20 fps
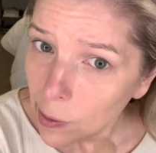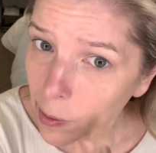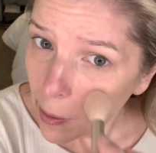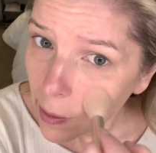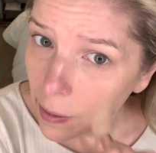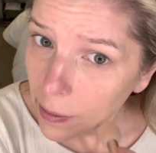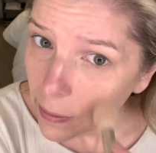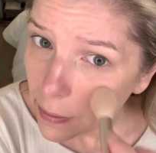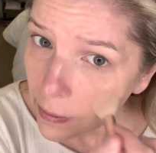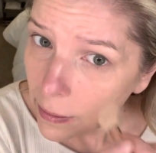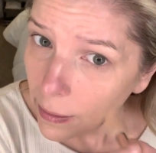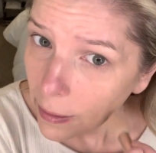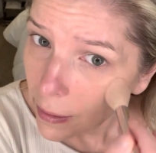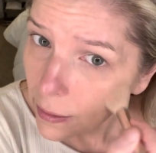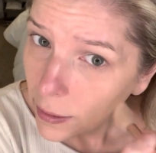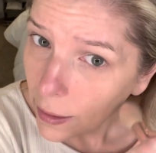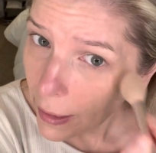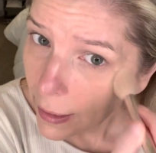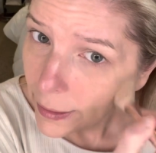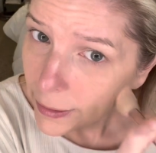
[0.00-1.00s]
And again,
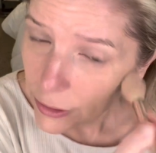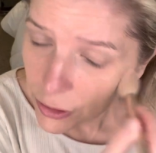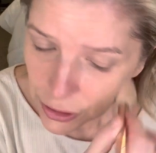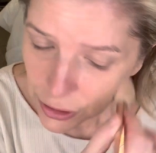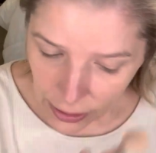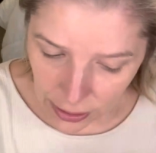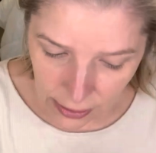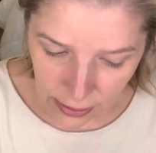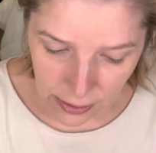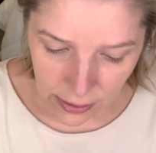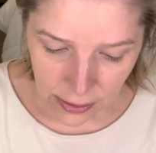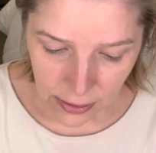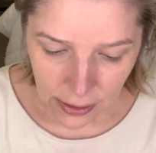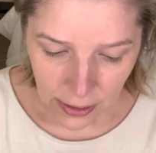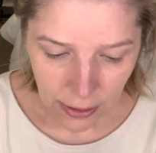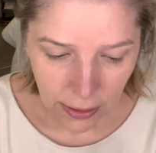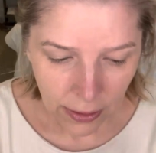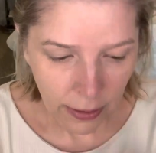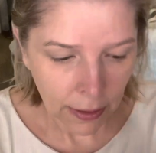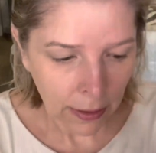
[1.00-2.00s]
I just
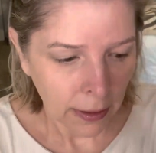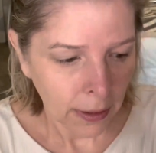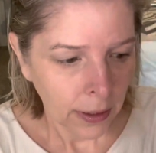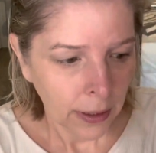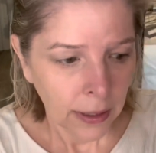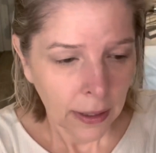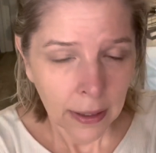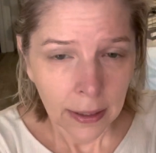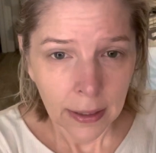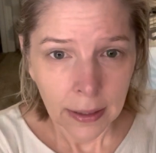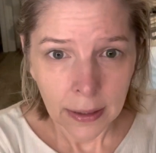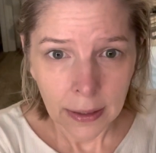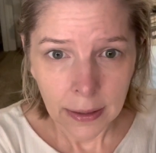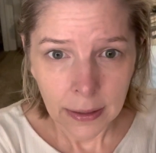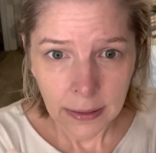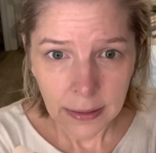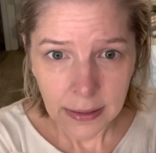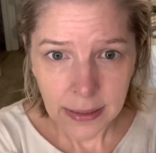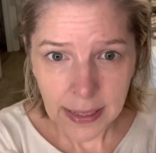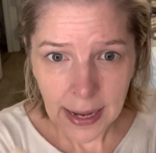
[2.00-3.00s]

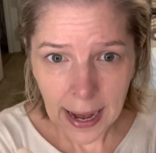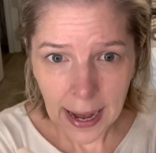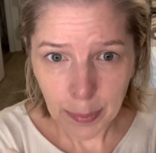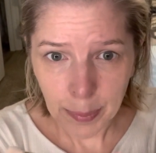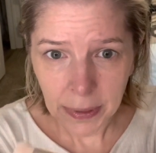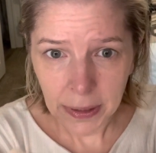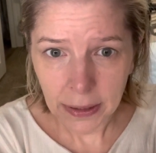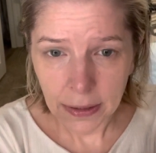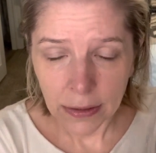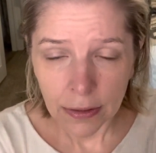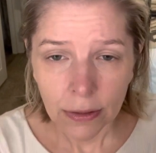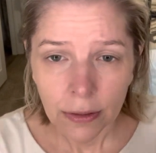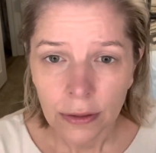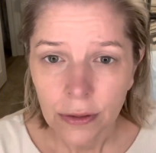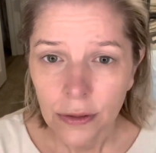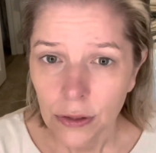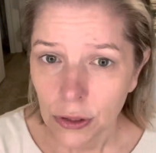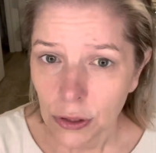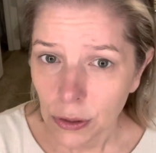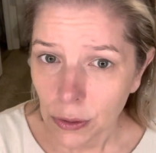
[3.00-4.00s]
tap in
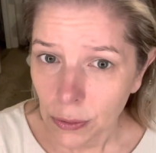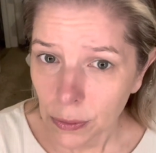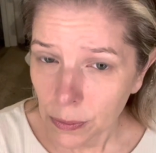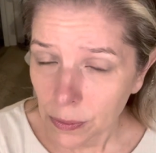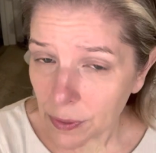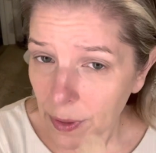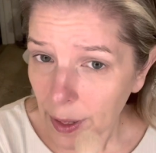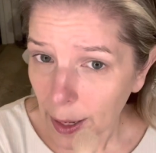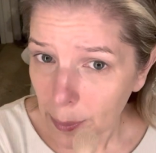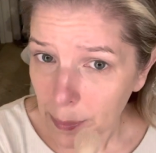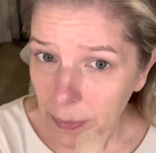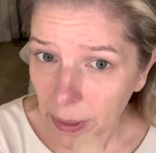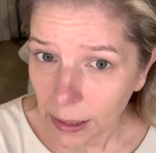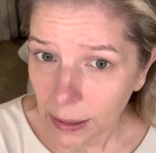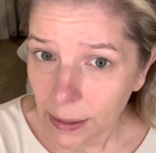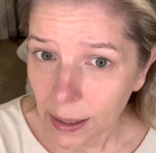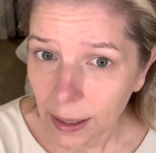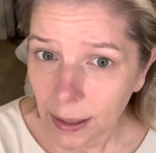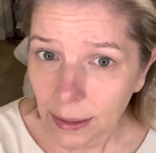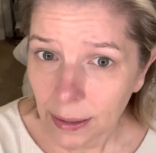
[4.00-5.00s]
to that main
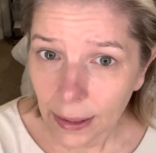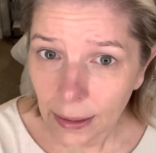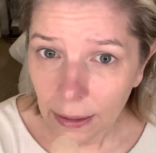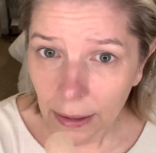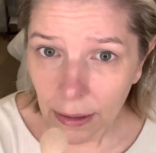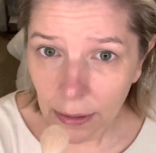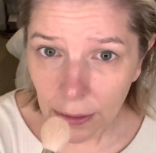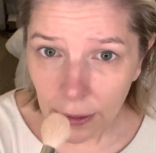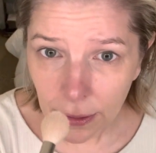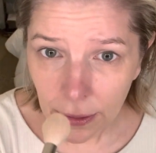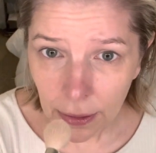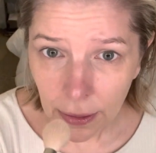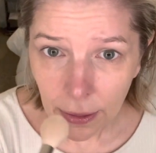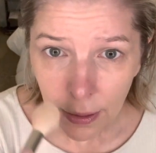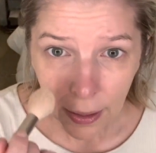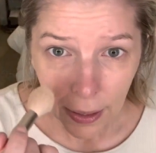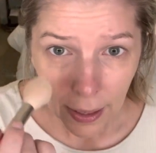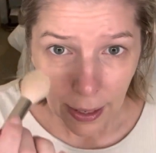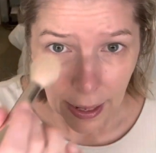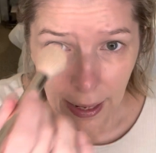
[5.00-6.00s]
highlight color
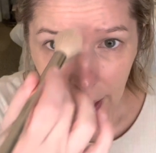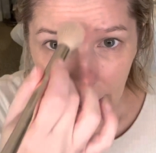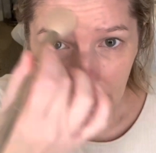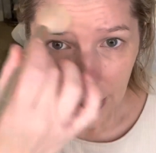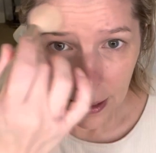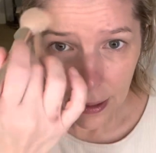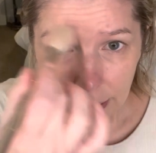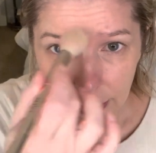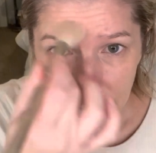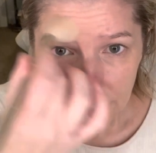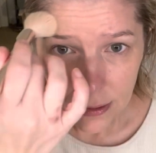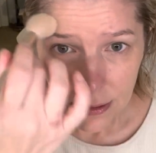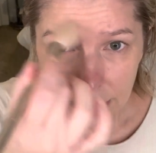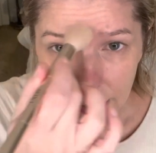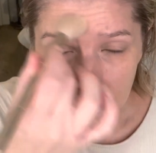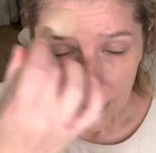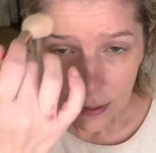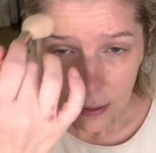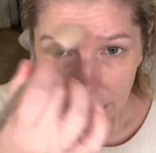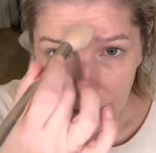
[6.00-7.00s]
and
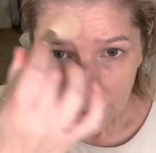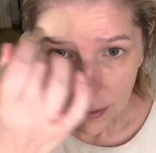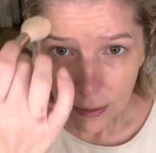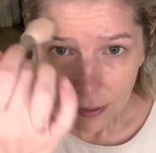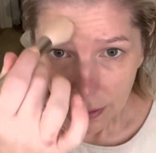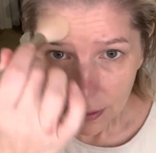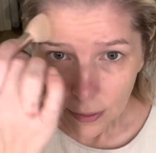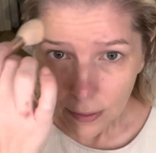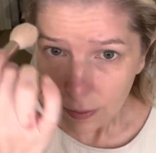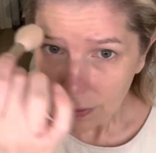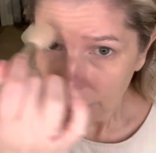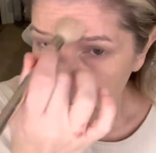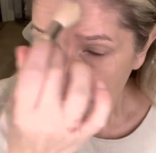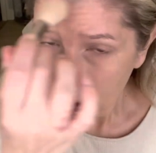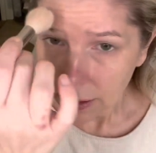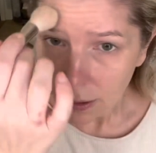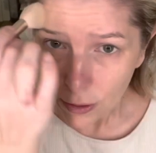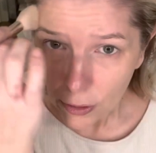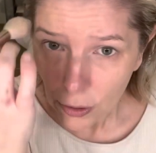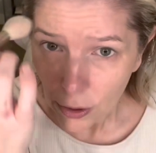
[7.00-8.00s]
then
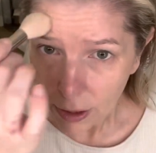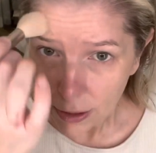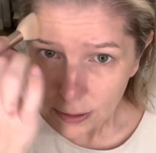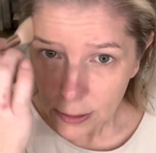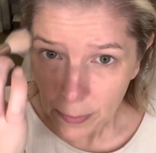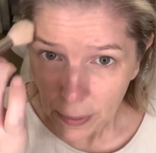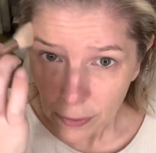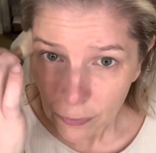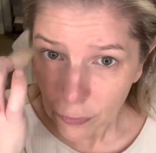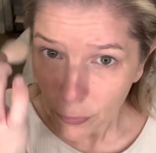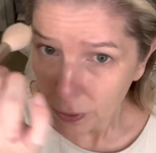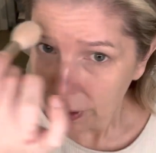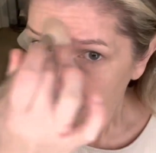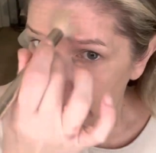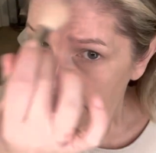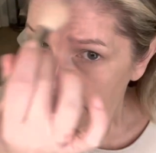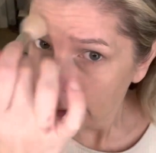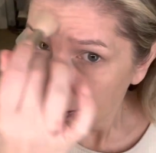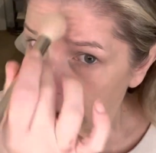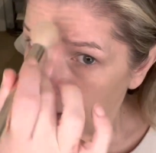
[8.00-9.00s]
across my
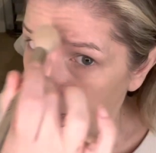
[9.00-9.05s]
forehead.